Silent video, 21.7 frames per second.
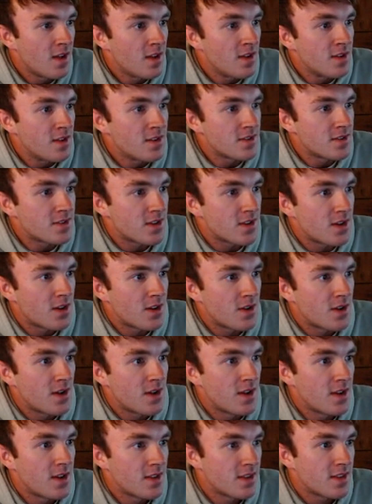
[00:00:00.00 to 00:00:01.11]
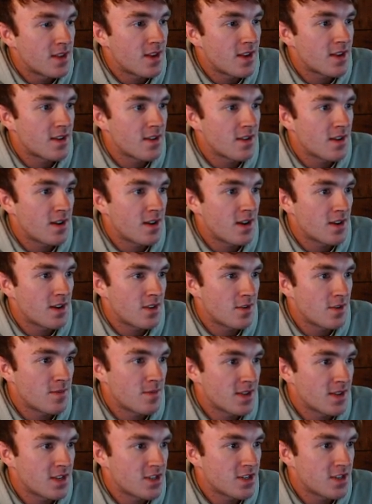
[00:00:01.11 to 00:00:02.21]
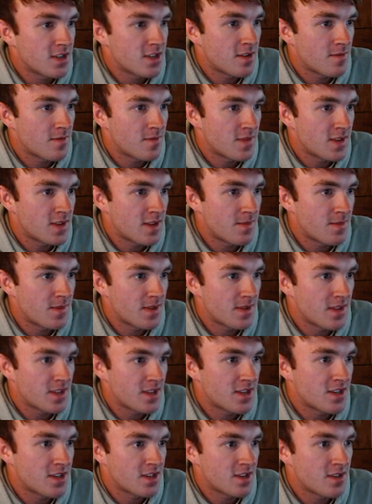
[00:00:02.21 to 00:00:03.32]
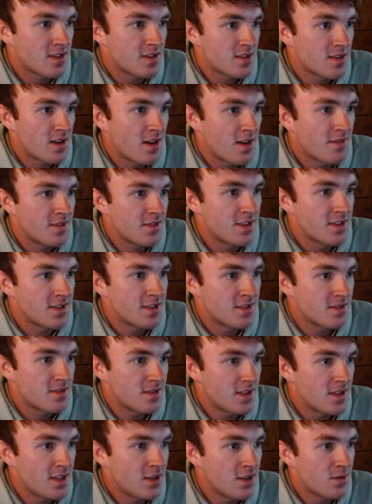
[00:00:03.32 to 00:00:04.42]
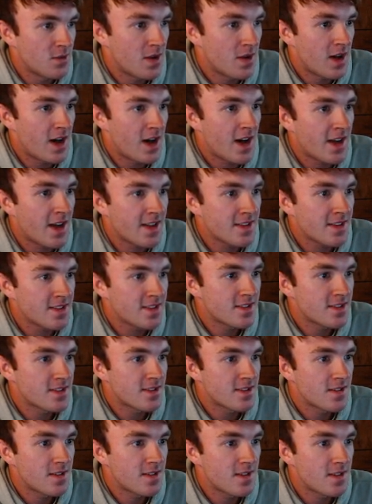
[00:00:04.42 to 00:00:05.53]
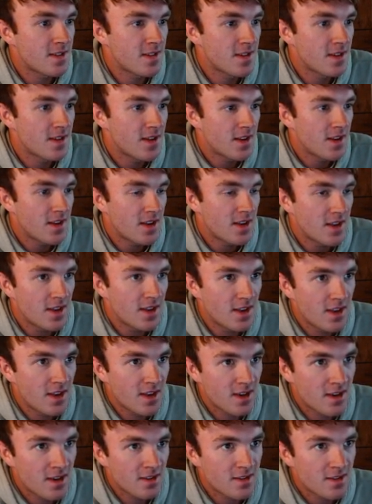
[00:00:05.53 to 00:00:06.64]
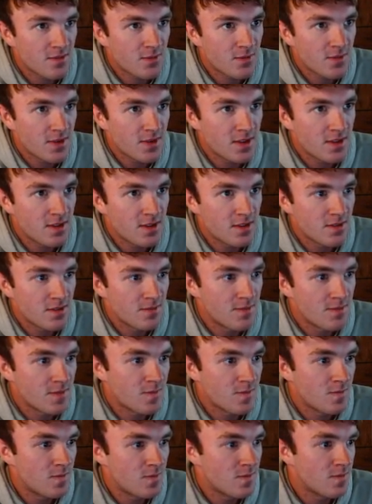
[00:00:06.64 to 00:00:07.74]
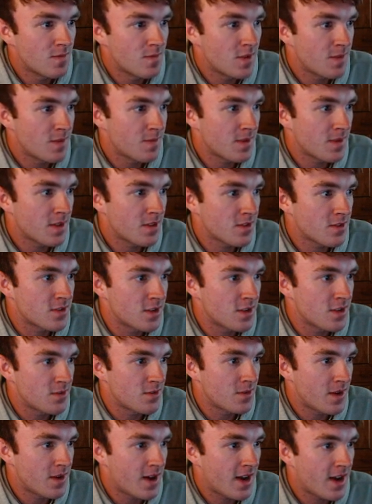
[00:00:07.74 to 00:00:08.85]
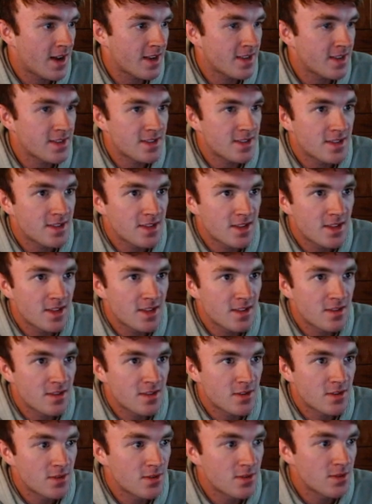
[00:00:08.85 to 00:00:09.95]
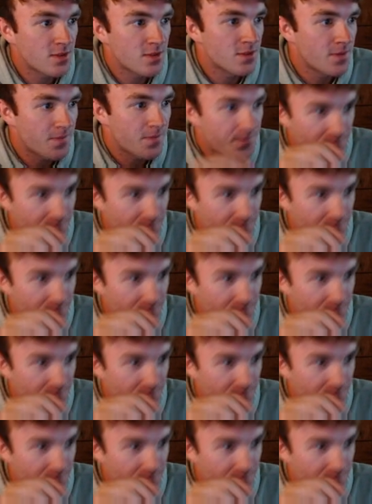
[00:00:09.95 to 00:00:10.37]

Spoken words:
So then accumulation, manipulation of these equal highs, and we manipulate those equal highs into